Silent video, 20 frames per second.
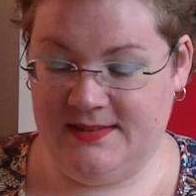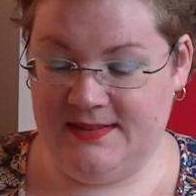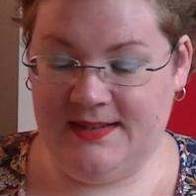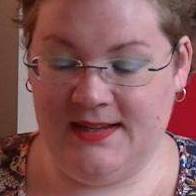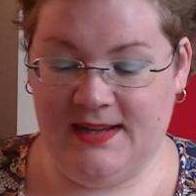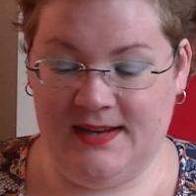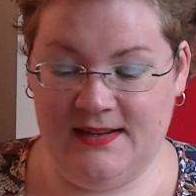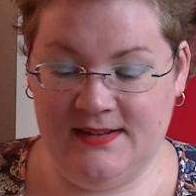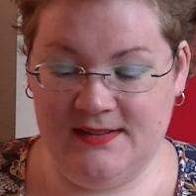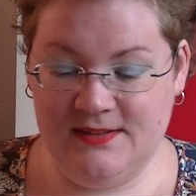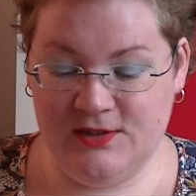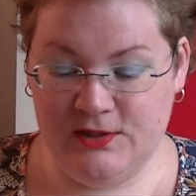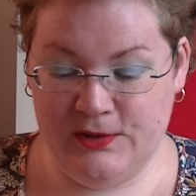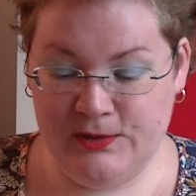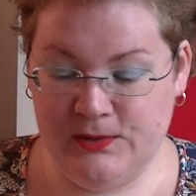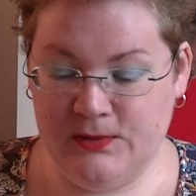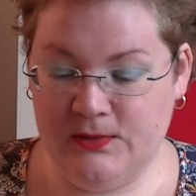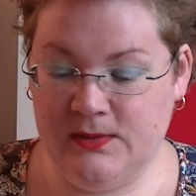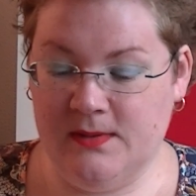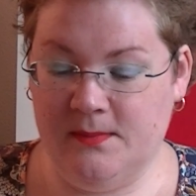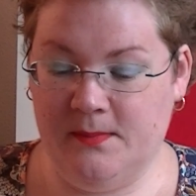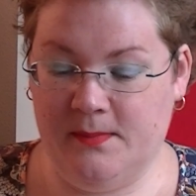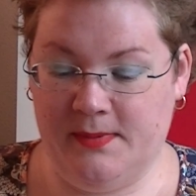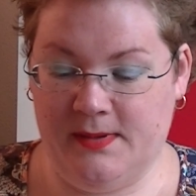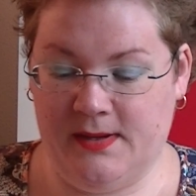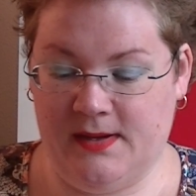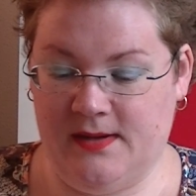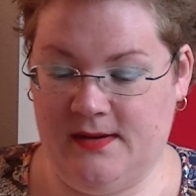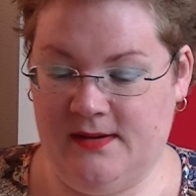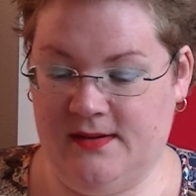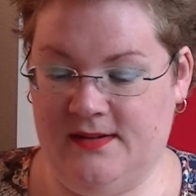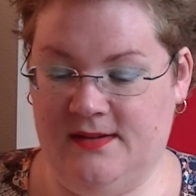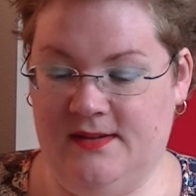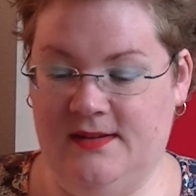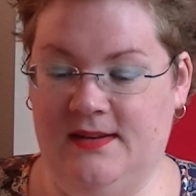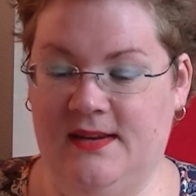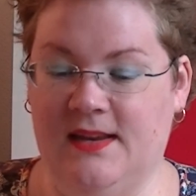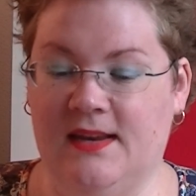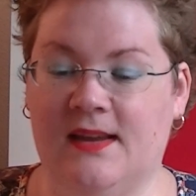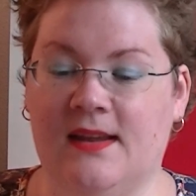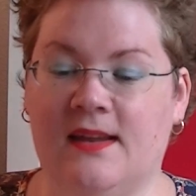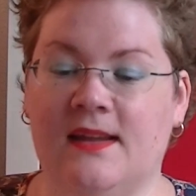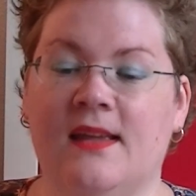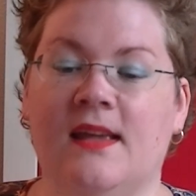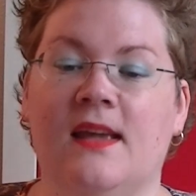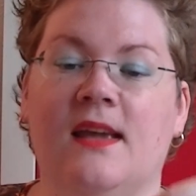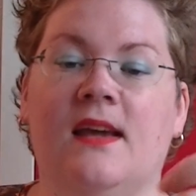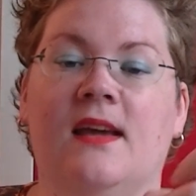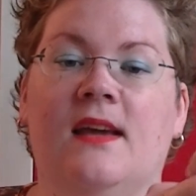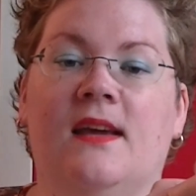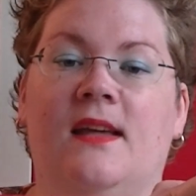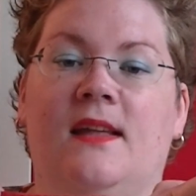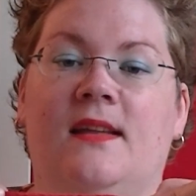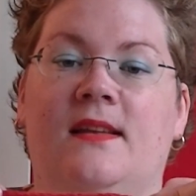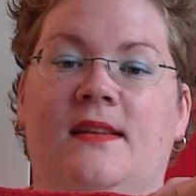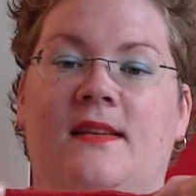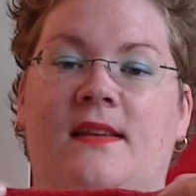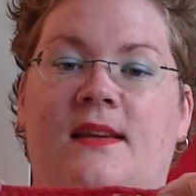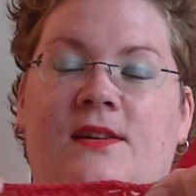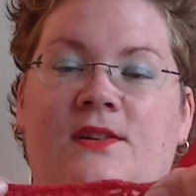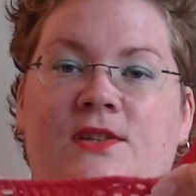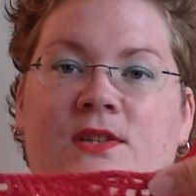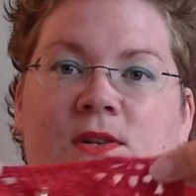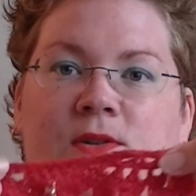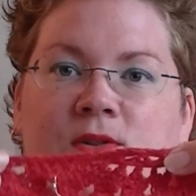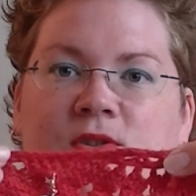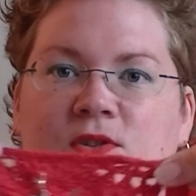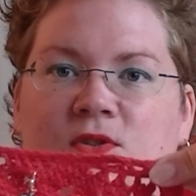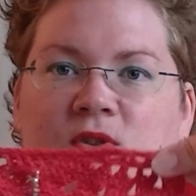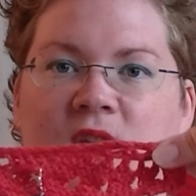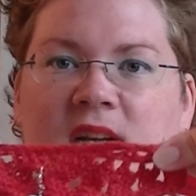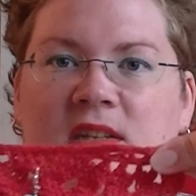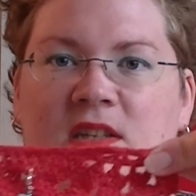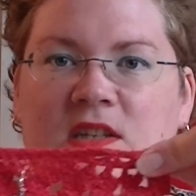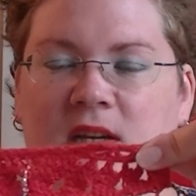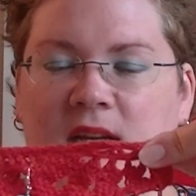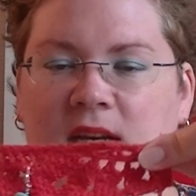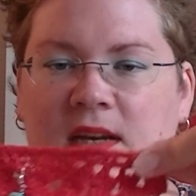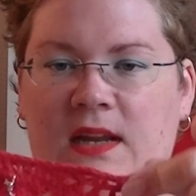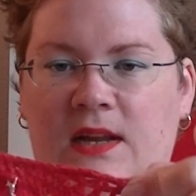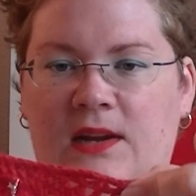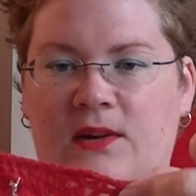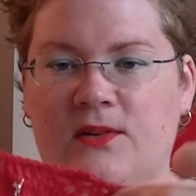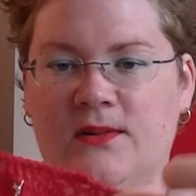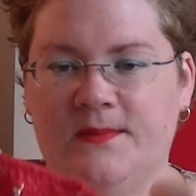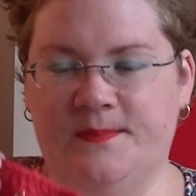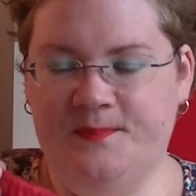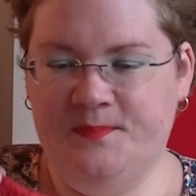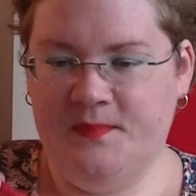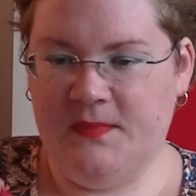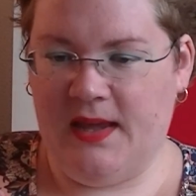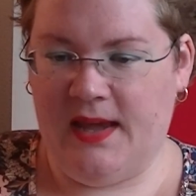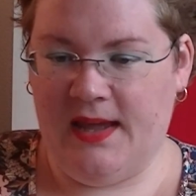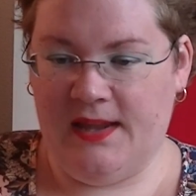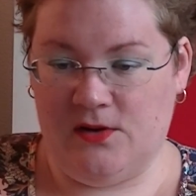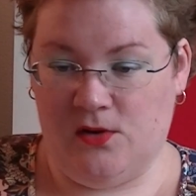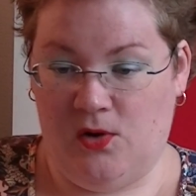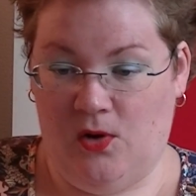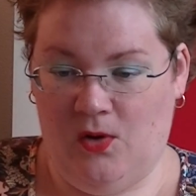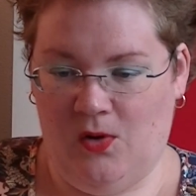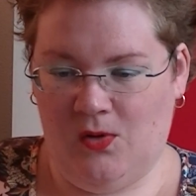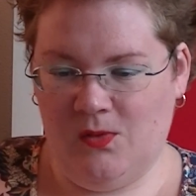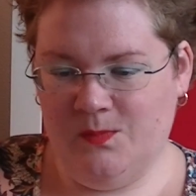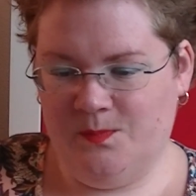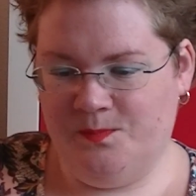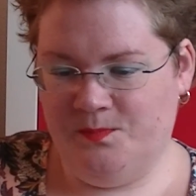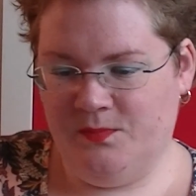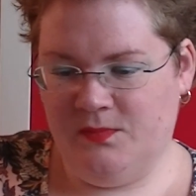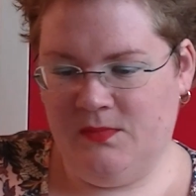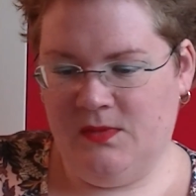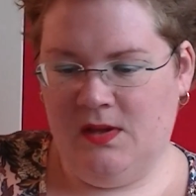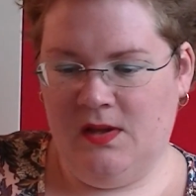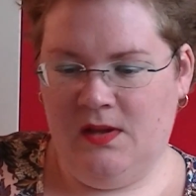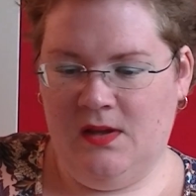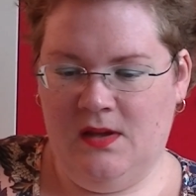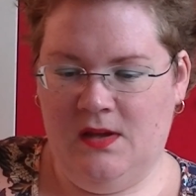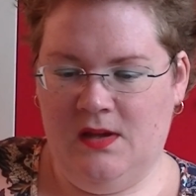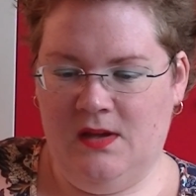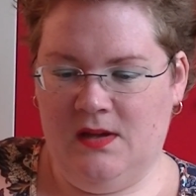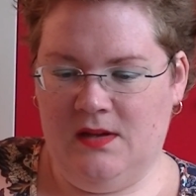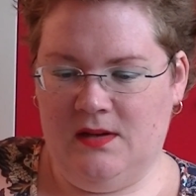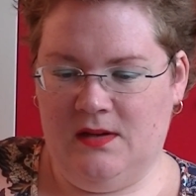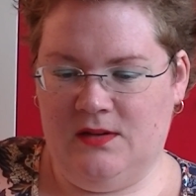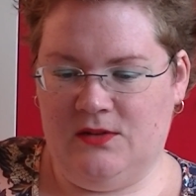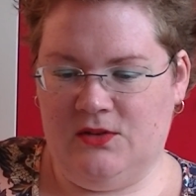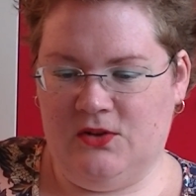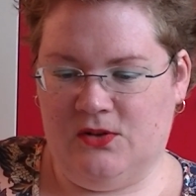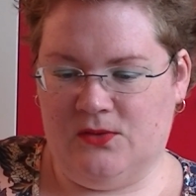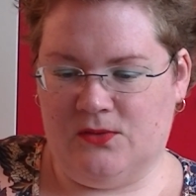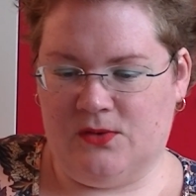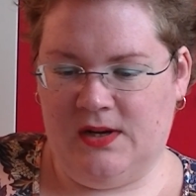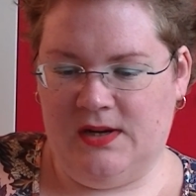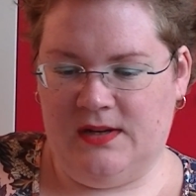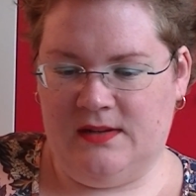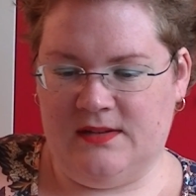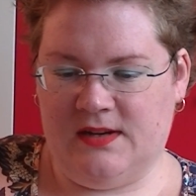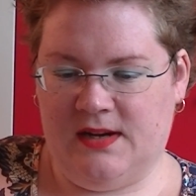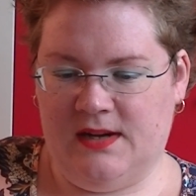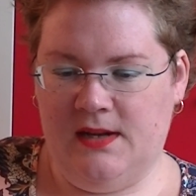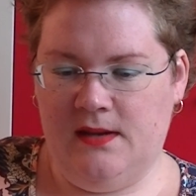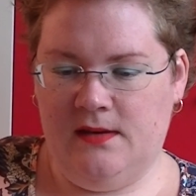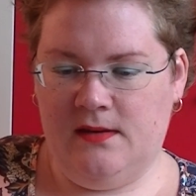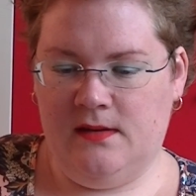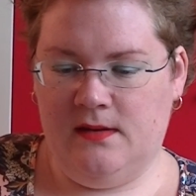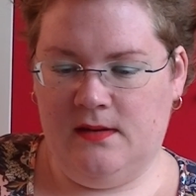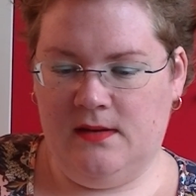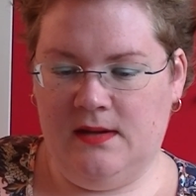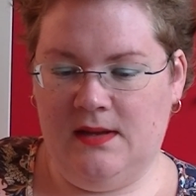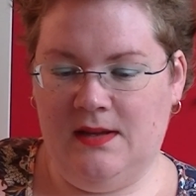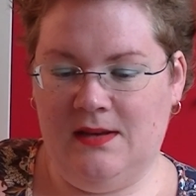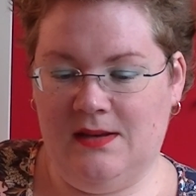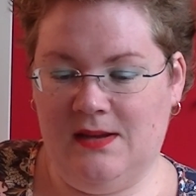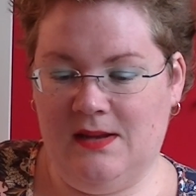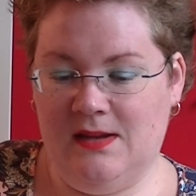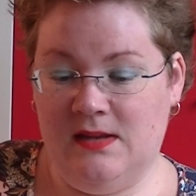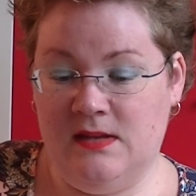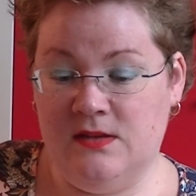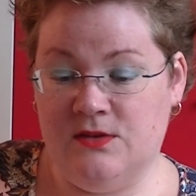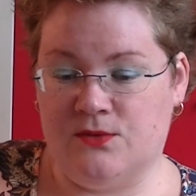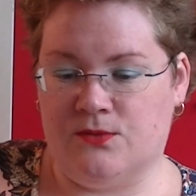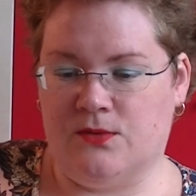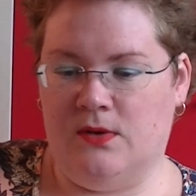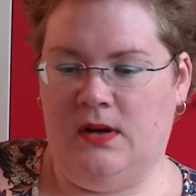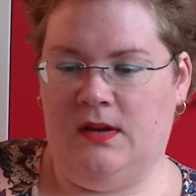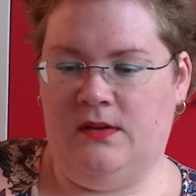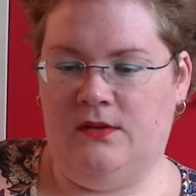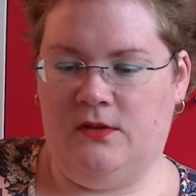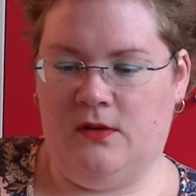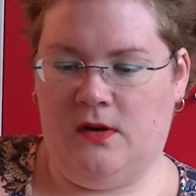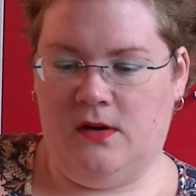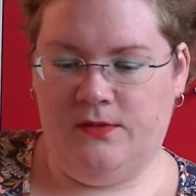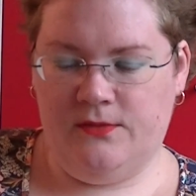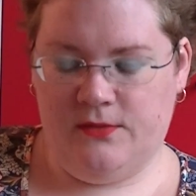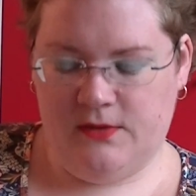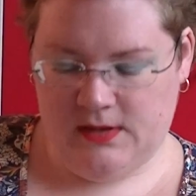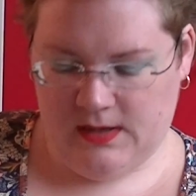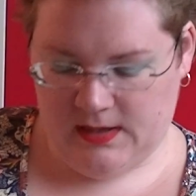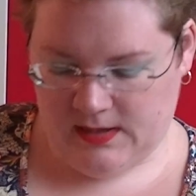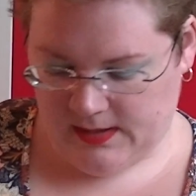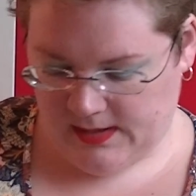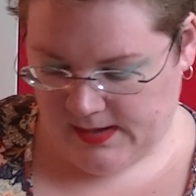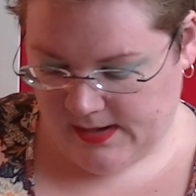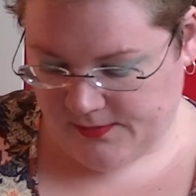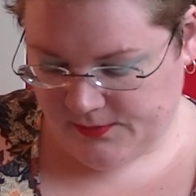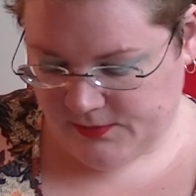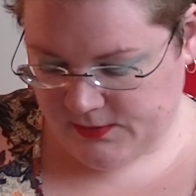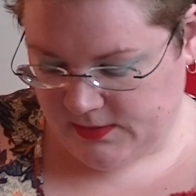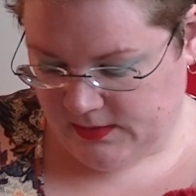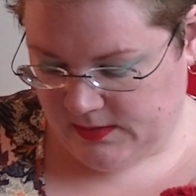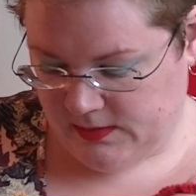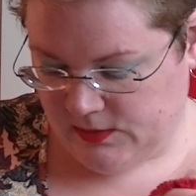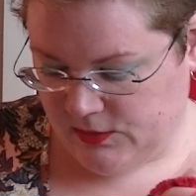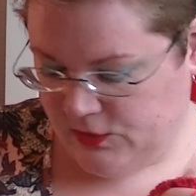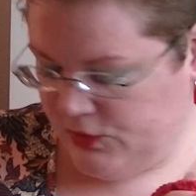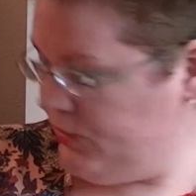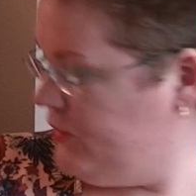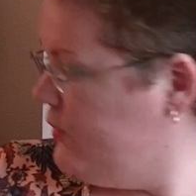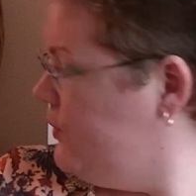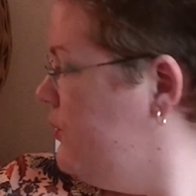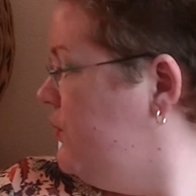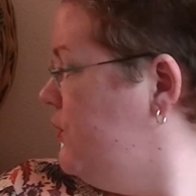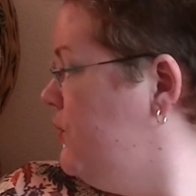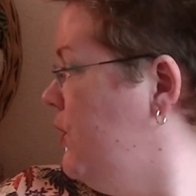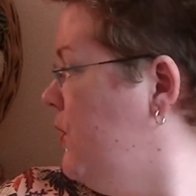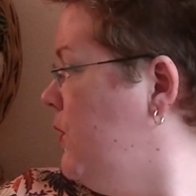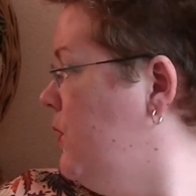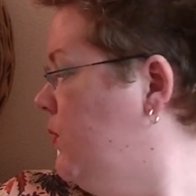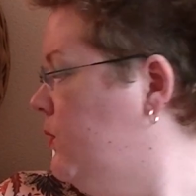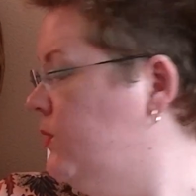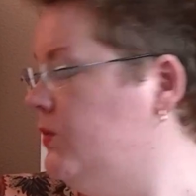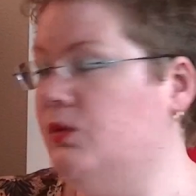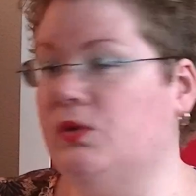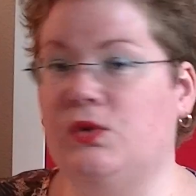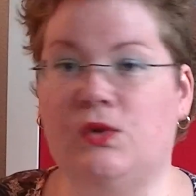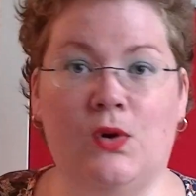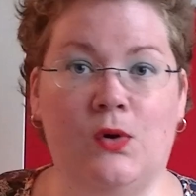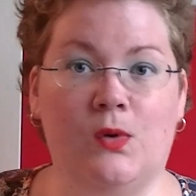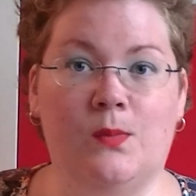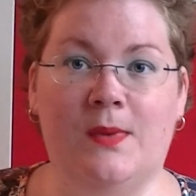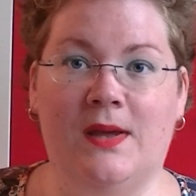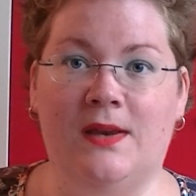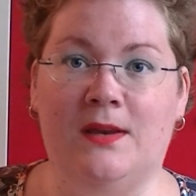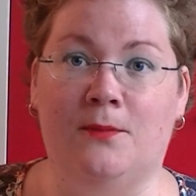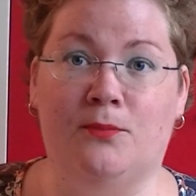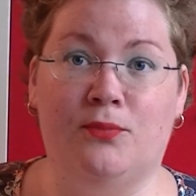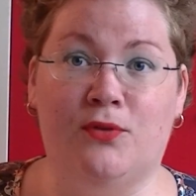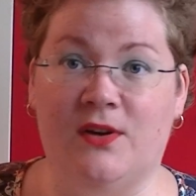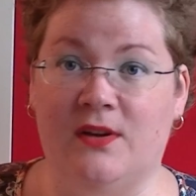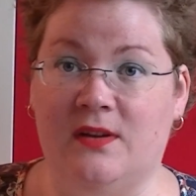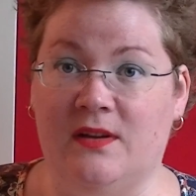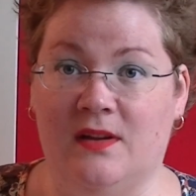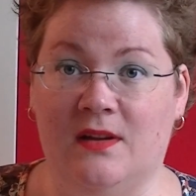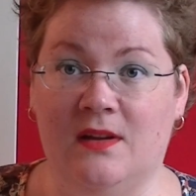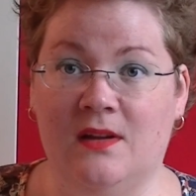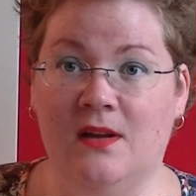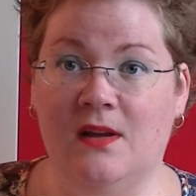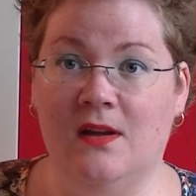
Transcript: get into, but knitting, there's no stretch in here at all. It's already tight. It is really soft, and I have seen so many pretty